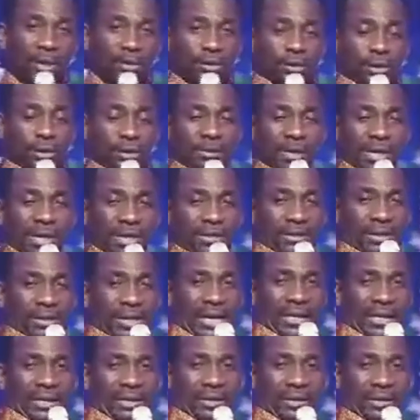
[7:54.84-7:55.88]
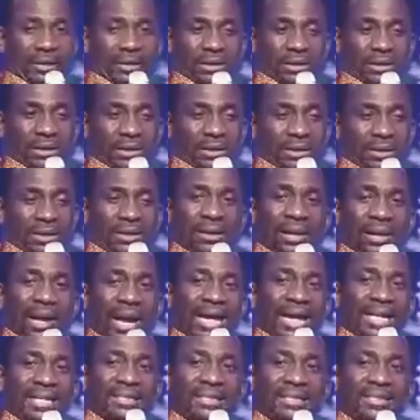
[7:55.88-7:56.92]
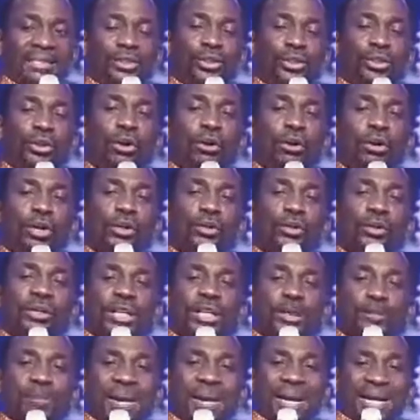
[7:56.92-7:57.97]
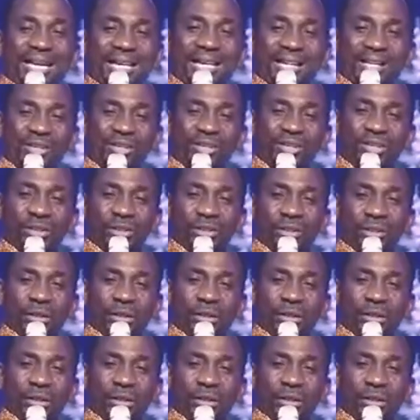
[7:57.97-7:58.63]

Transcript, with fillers: stop there tonight. I showed you this package